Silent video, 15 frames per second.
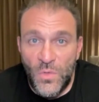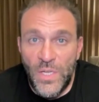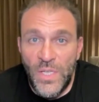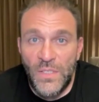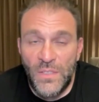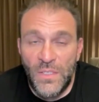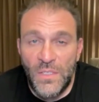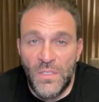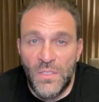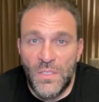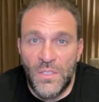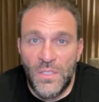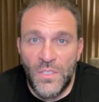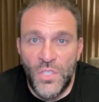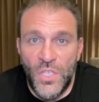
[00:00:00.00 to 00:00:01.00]
grade things
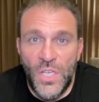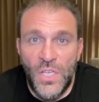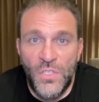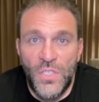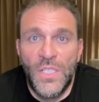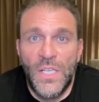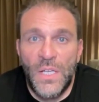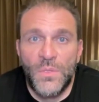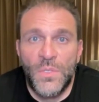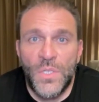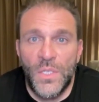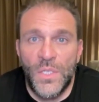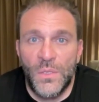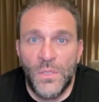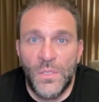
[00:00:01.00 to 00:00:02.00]
started changing. How
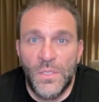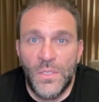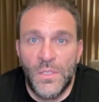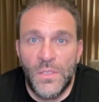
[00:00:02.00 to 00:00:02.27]
so?